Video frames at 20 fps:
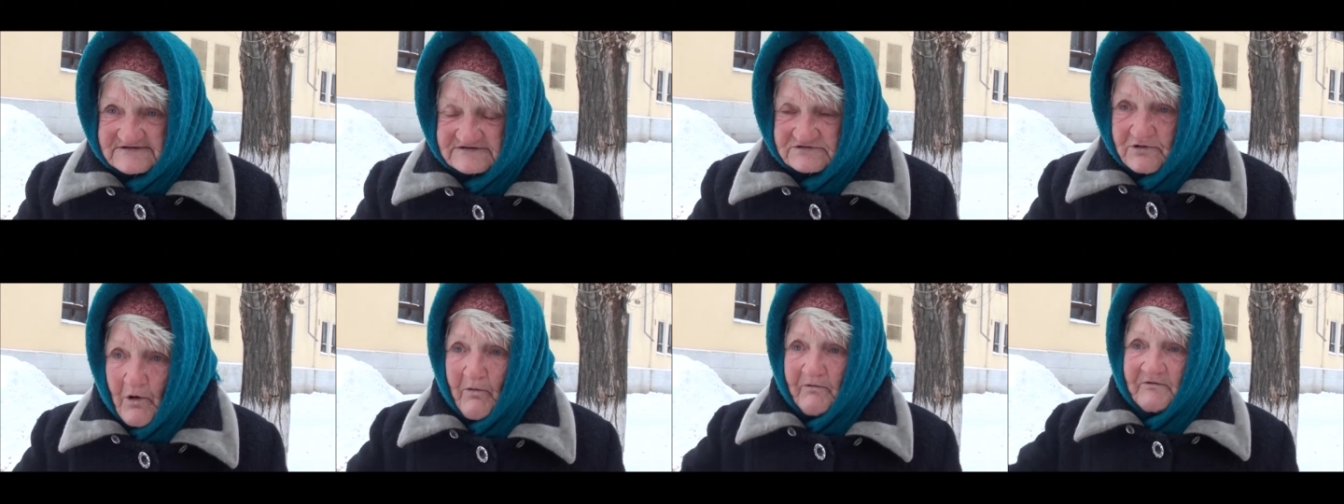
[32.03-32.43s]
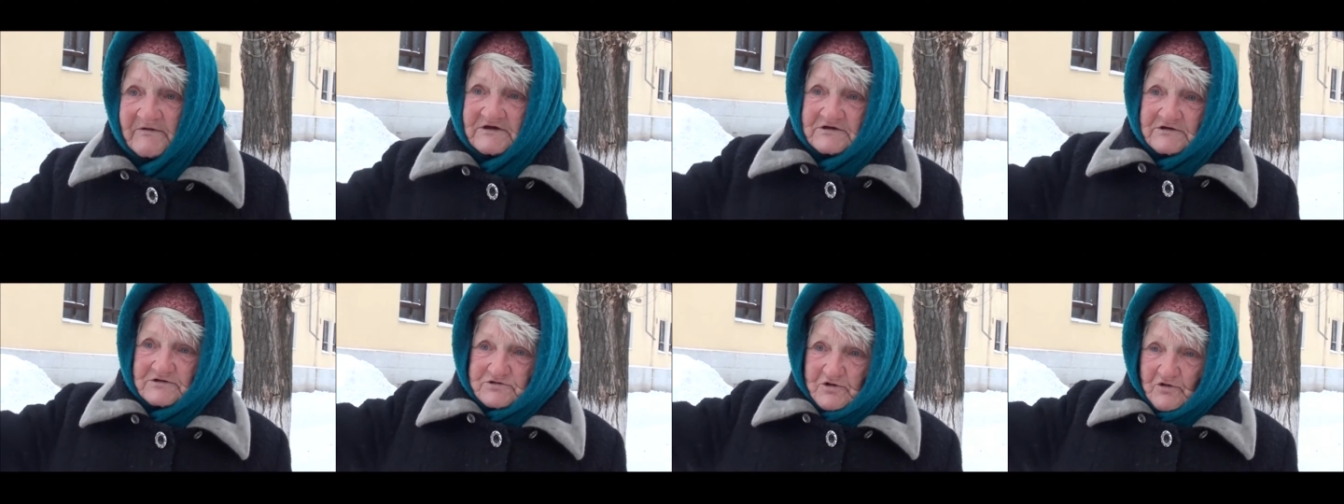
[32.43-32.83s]
But
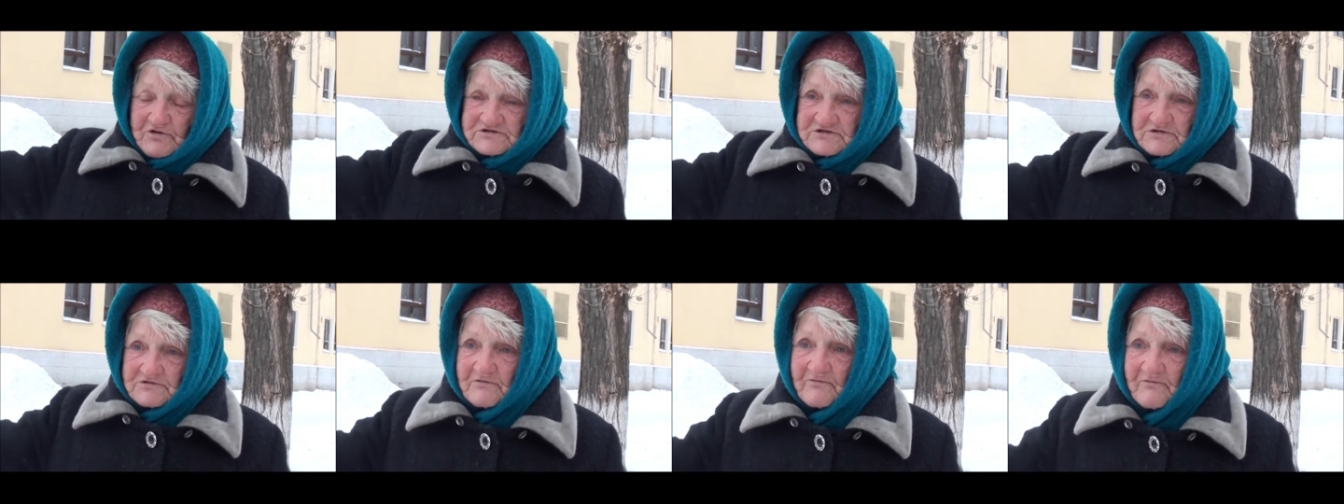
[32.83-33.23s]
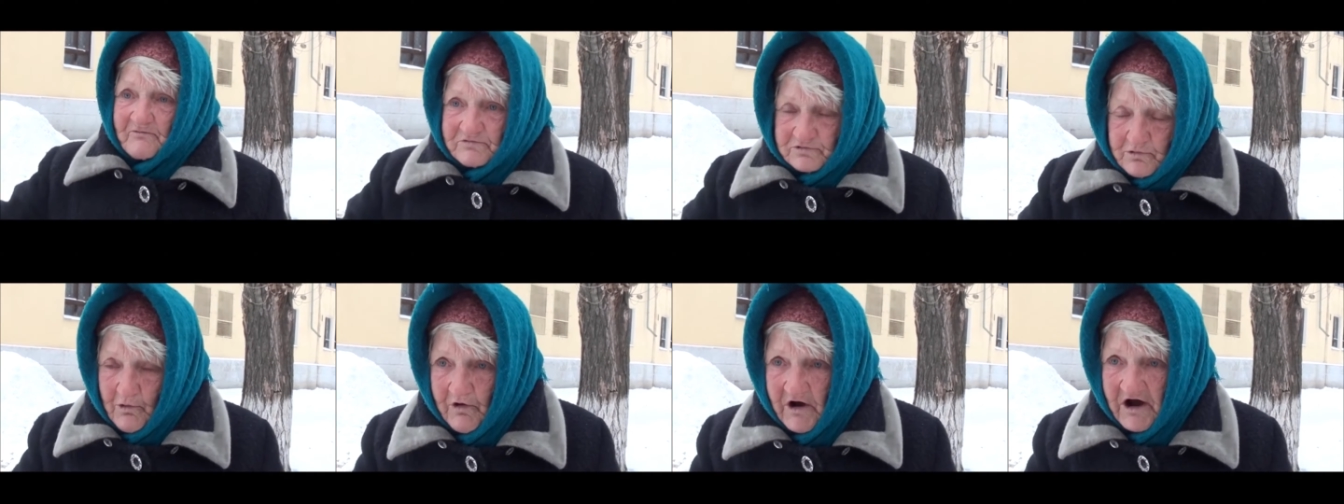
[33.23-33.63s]
our soldier,
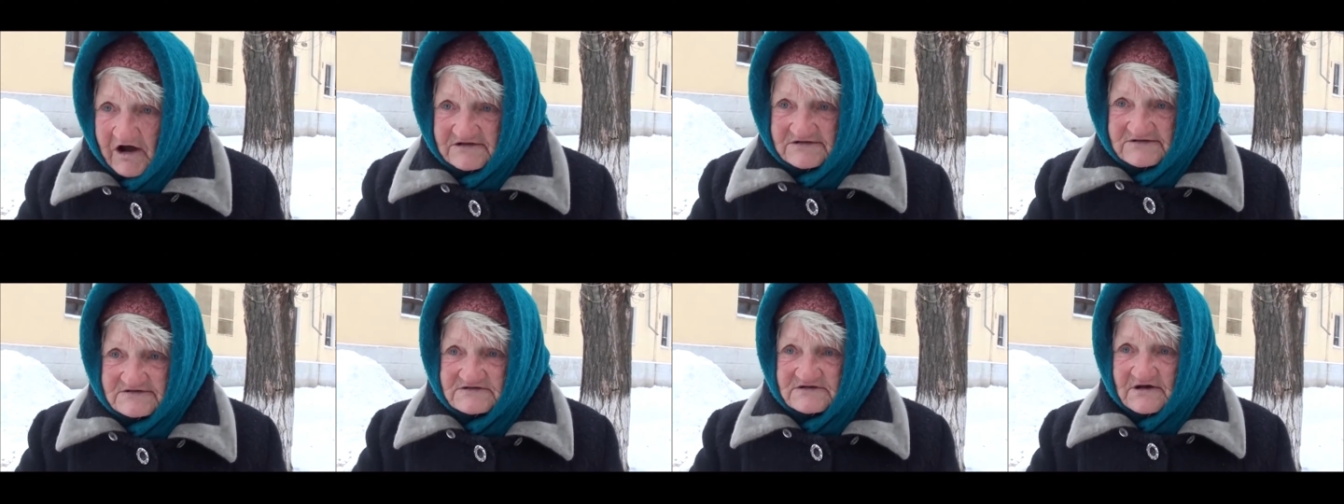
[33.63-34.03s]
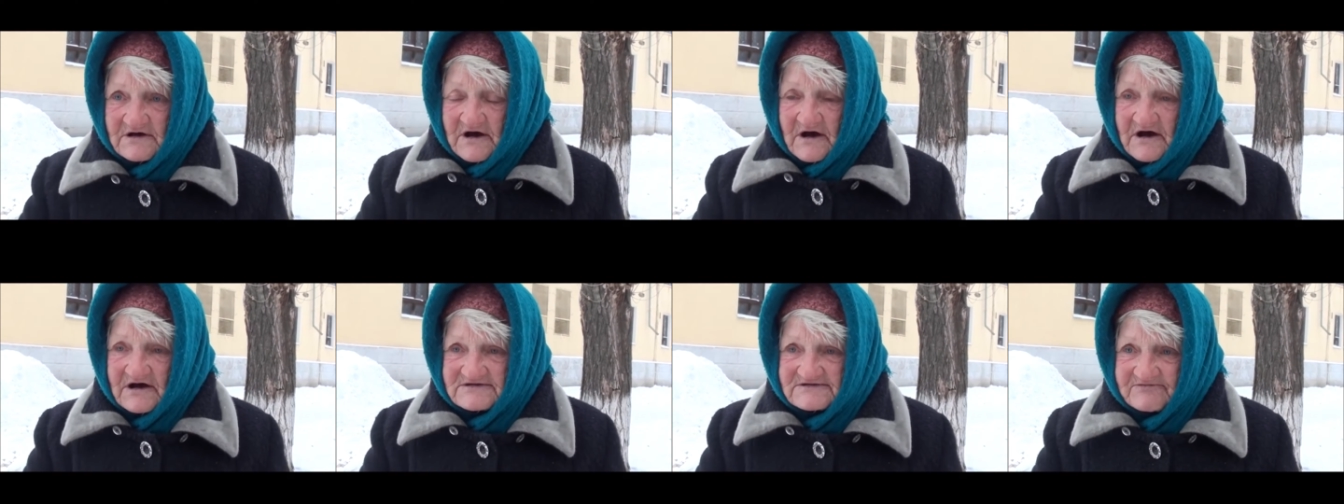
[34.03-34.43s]
well, he
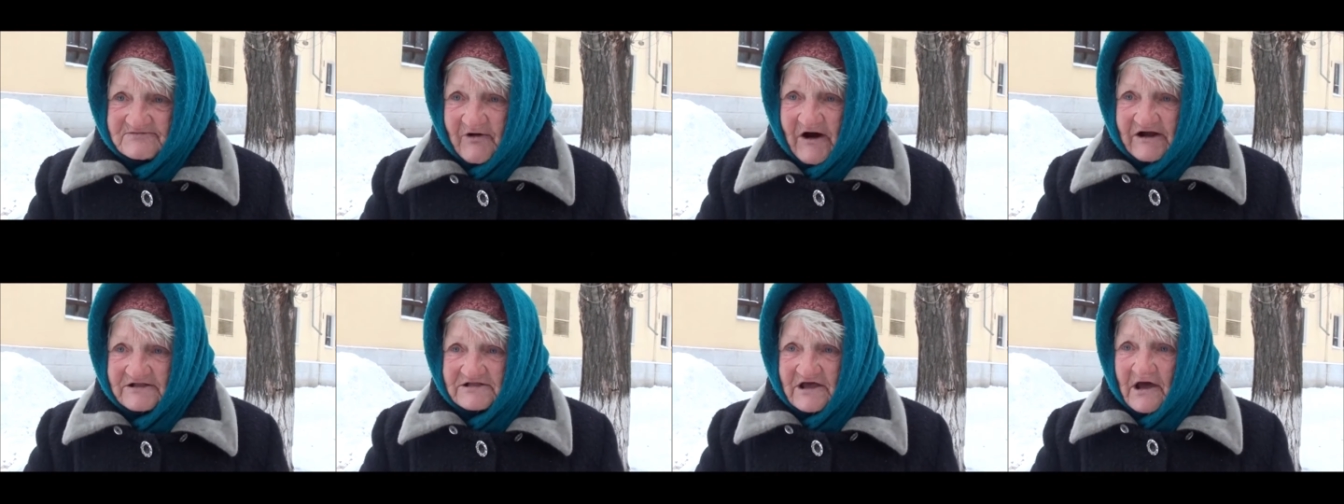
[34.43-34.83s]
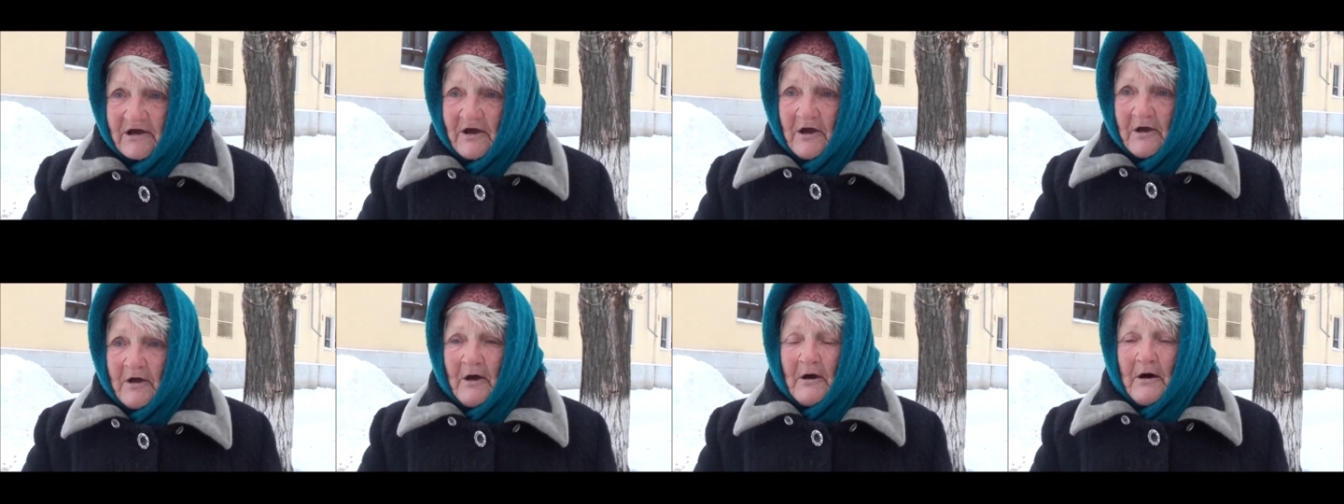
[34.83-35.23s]
is just a
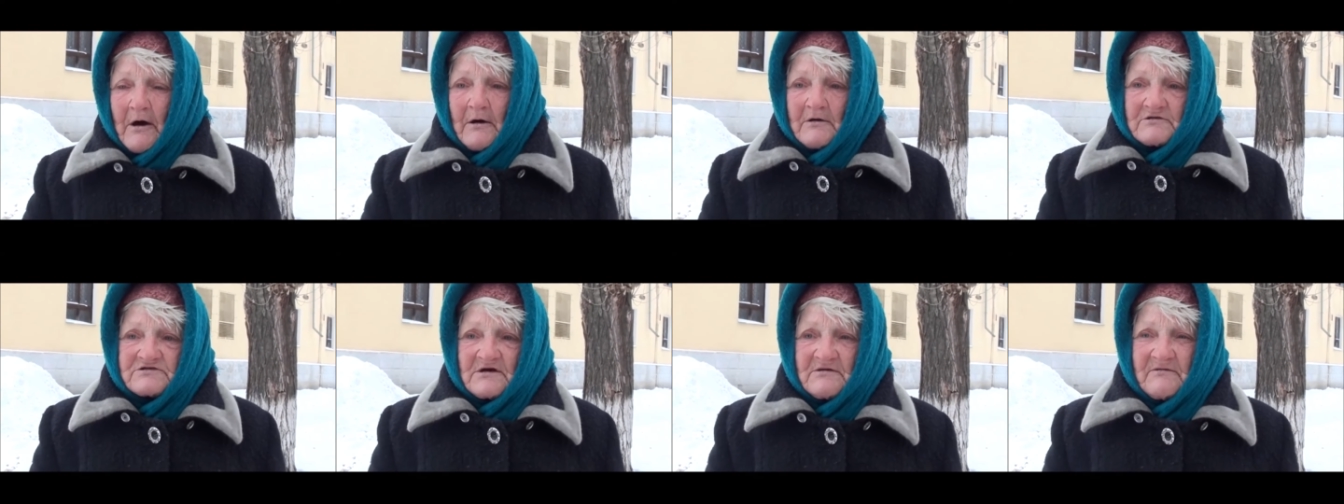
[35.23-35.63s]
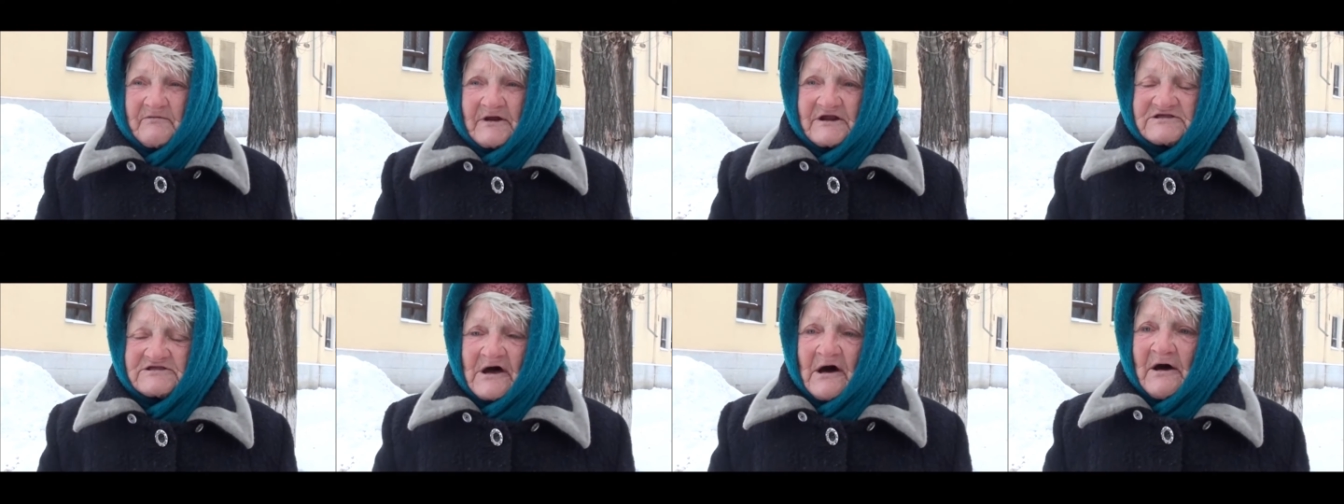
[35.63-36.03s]
boy with a
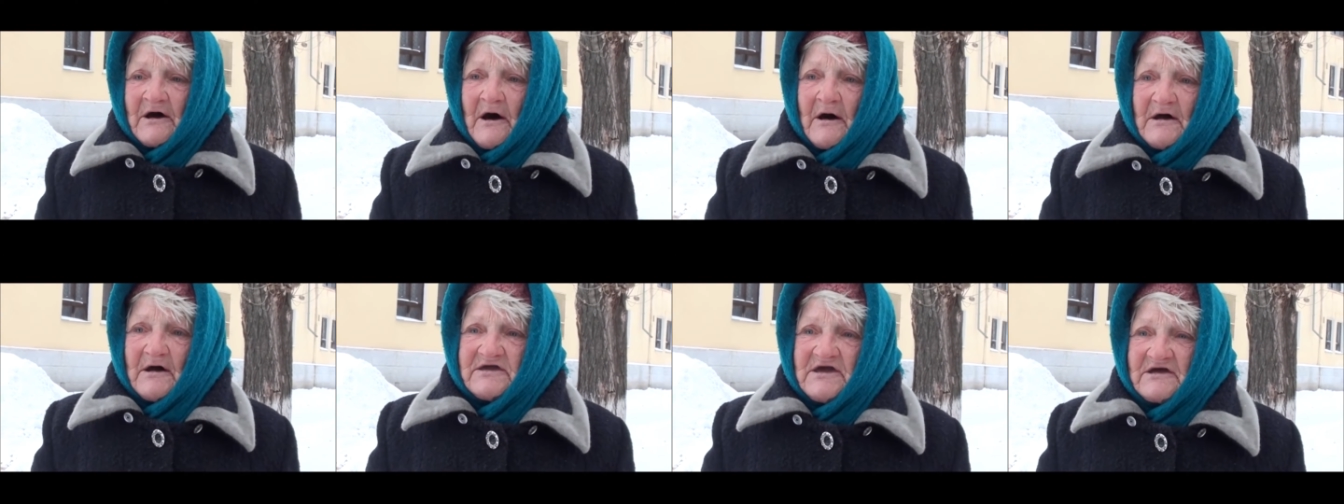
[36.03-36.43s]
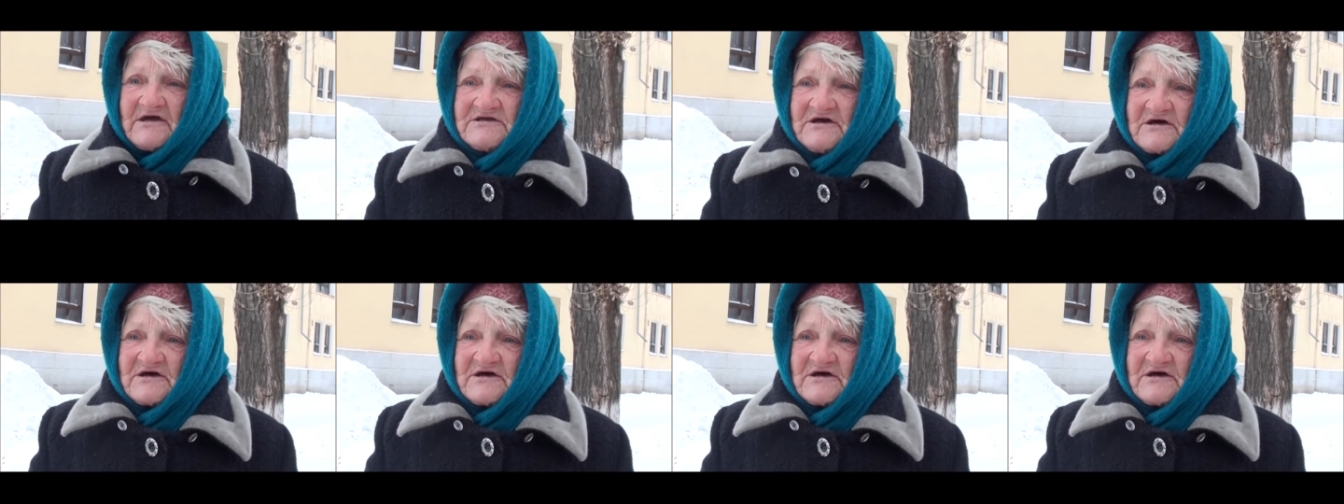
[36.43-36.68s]
tiny neck.